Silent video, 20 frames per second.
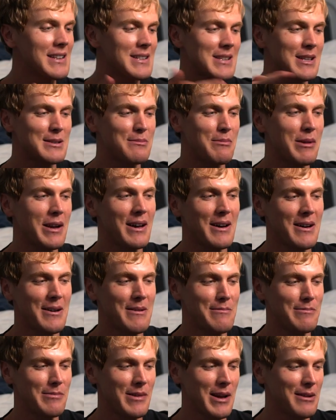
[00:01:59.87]
this has
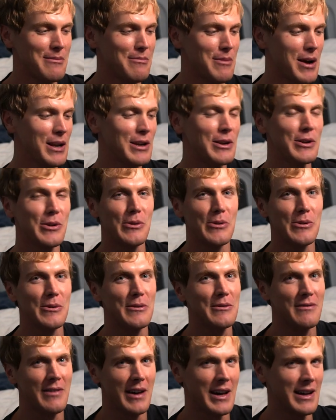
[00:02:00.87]
become like my
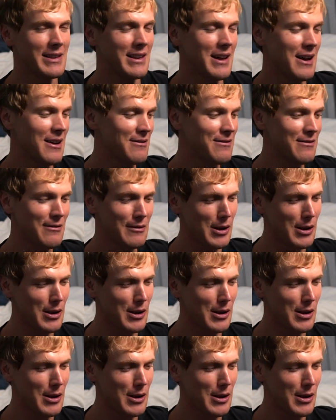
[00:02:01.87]
new van life